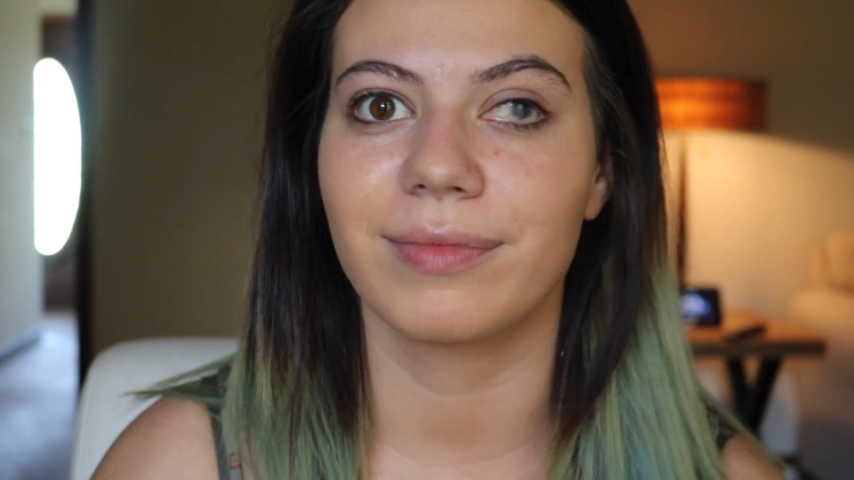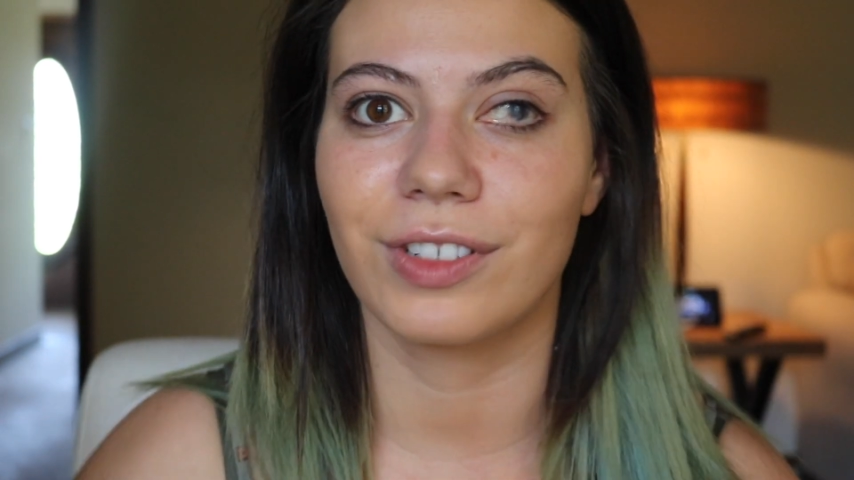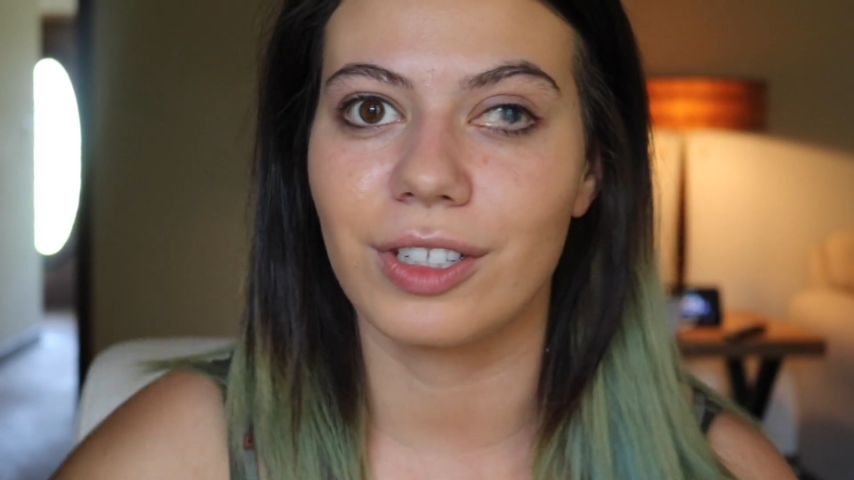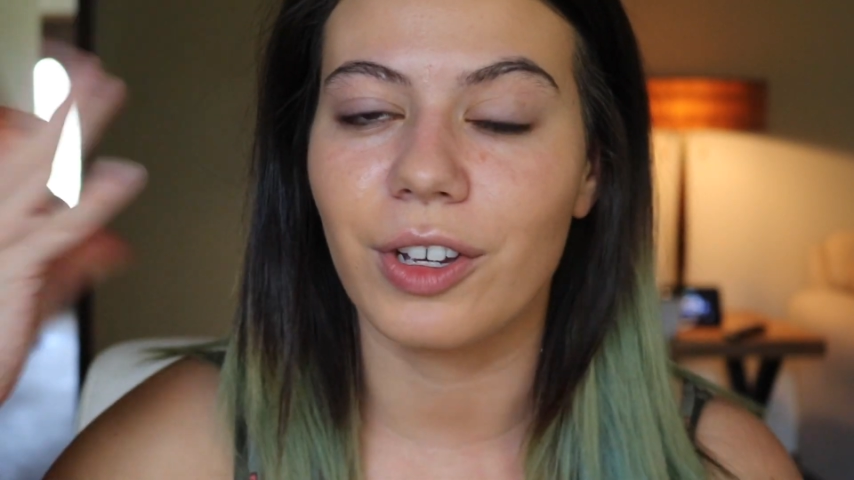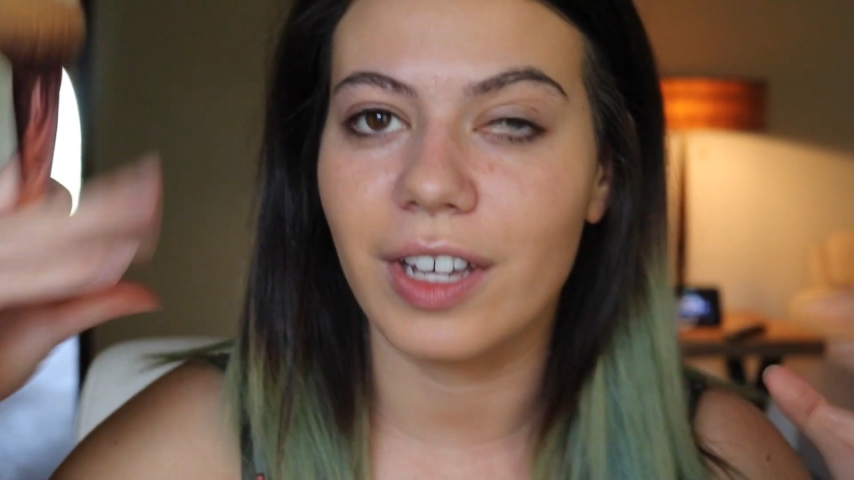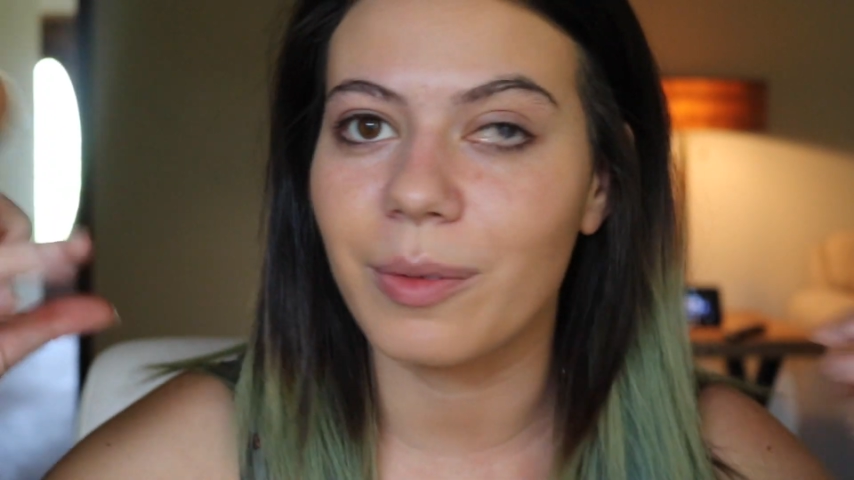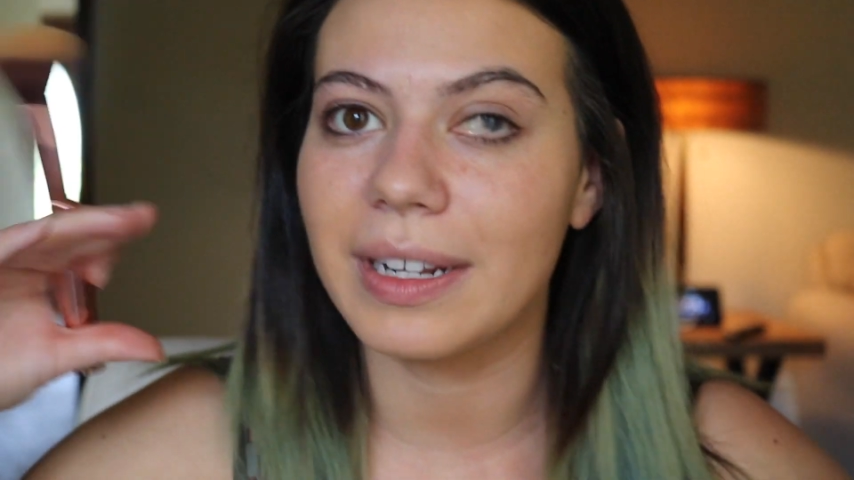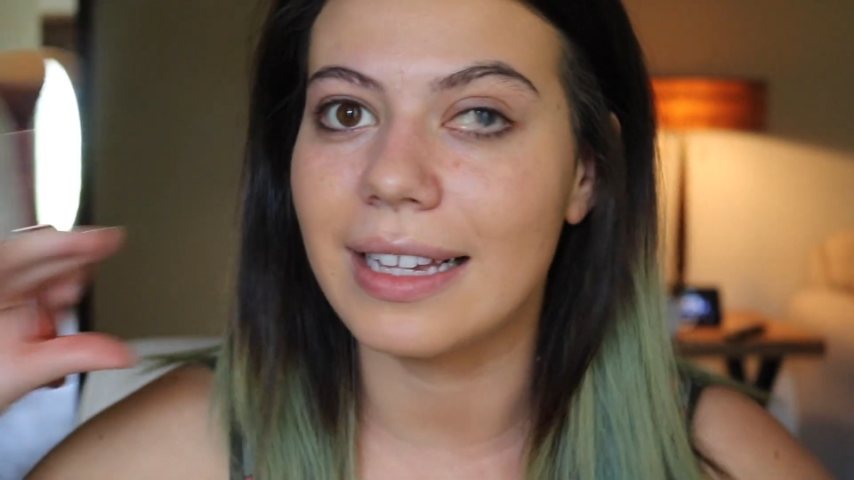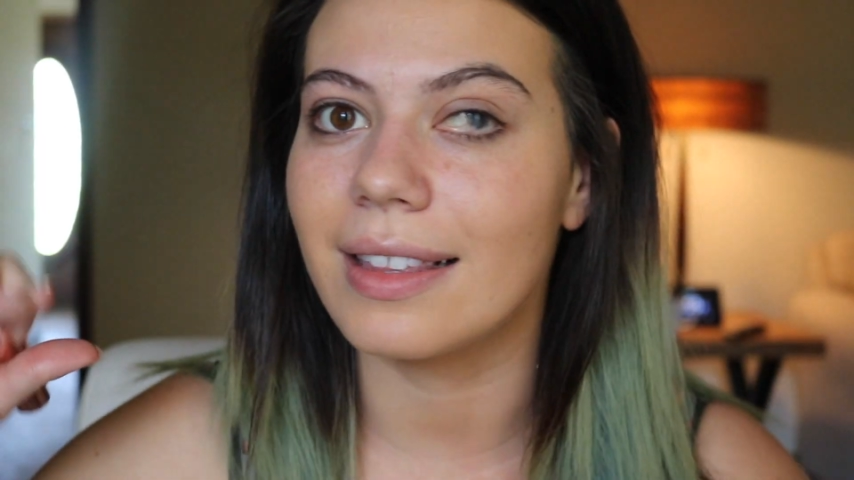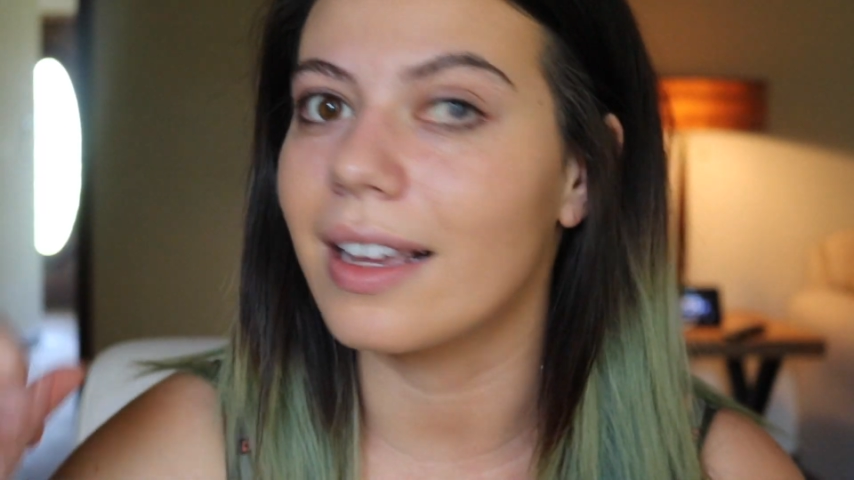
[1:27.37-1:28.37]
just so you can
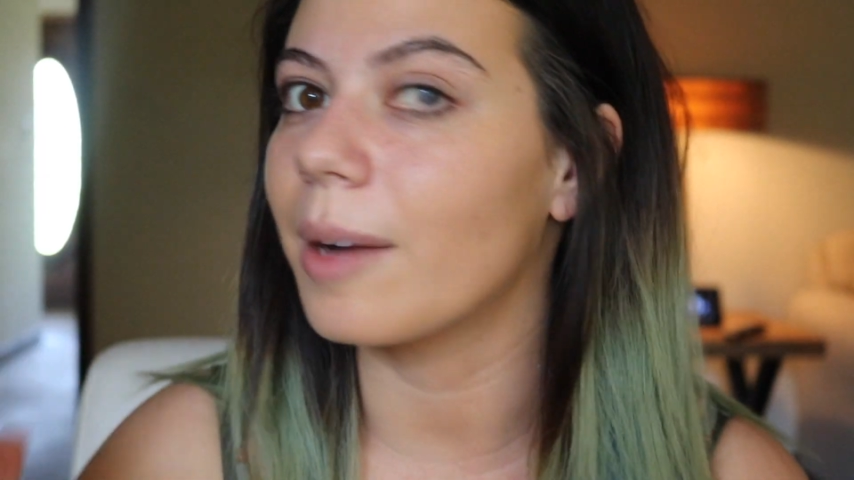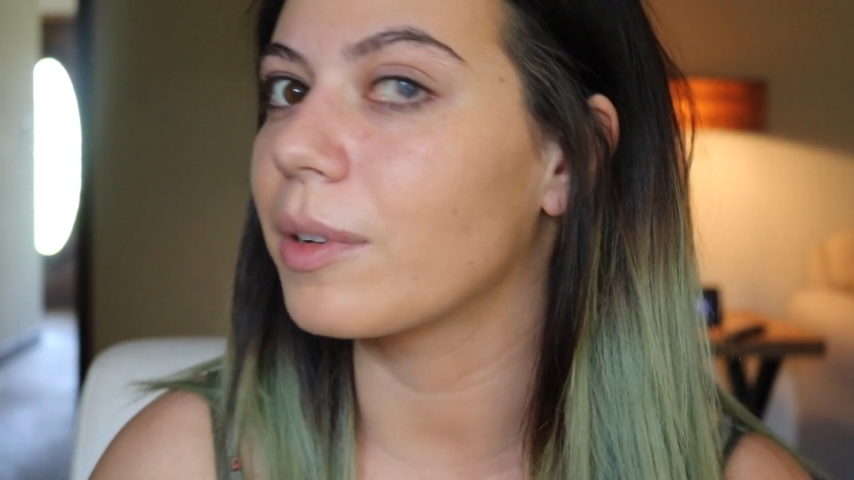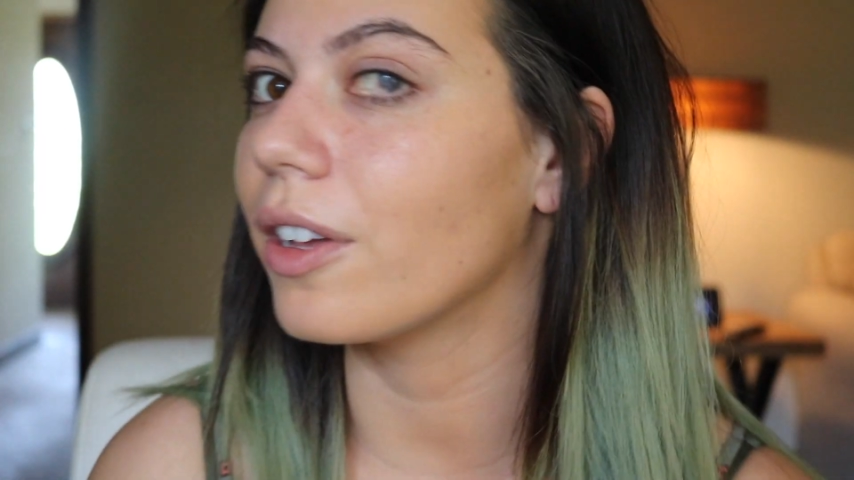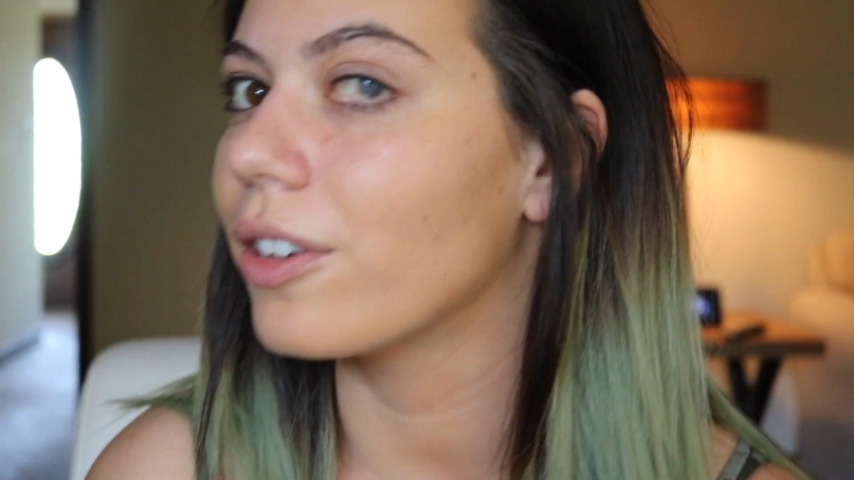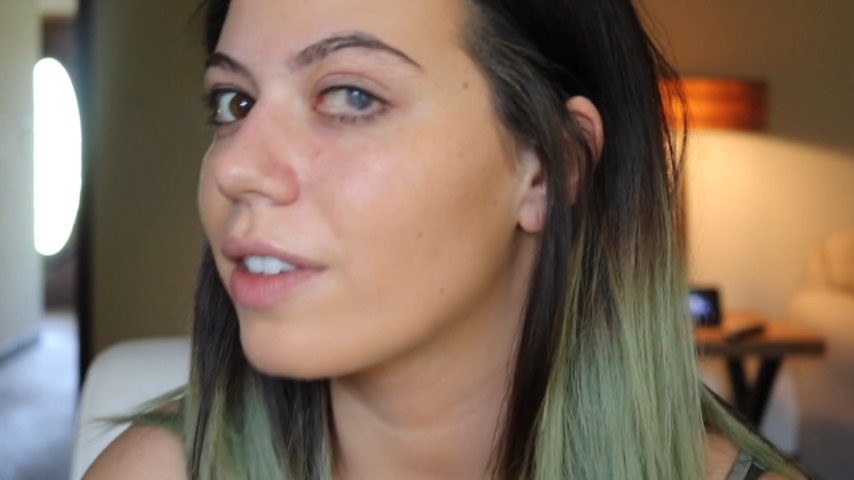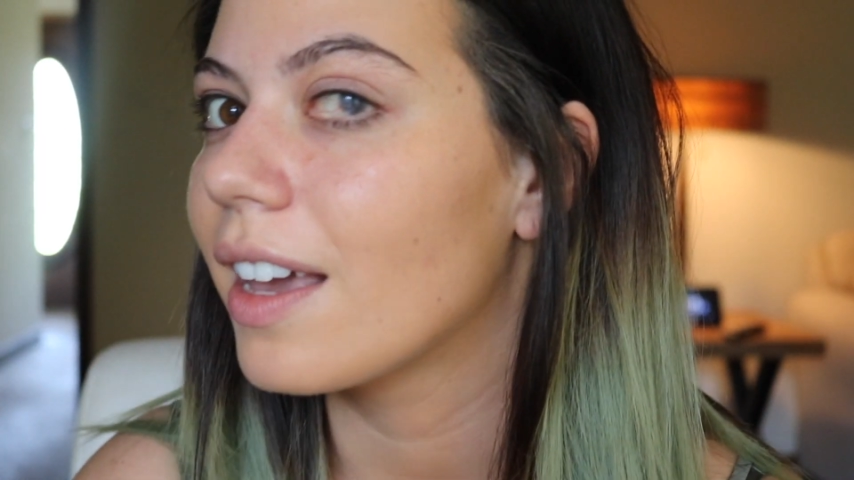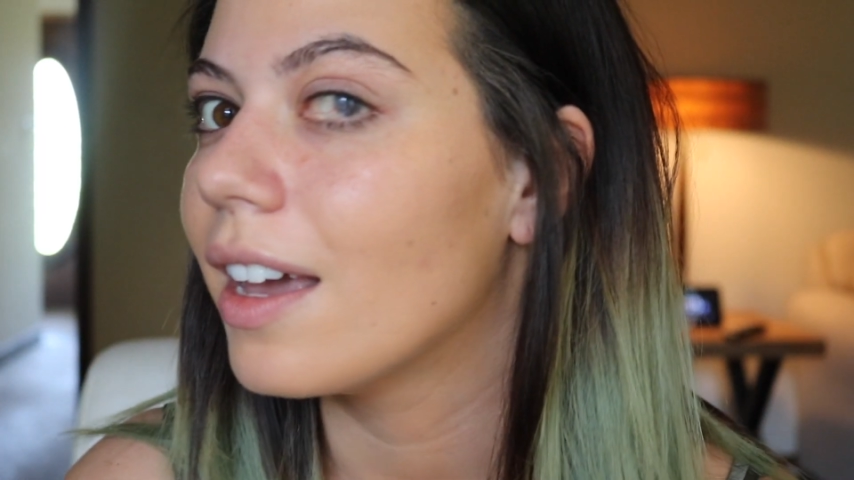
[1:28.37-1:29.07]
really see up close.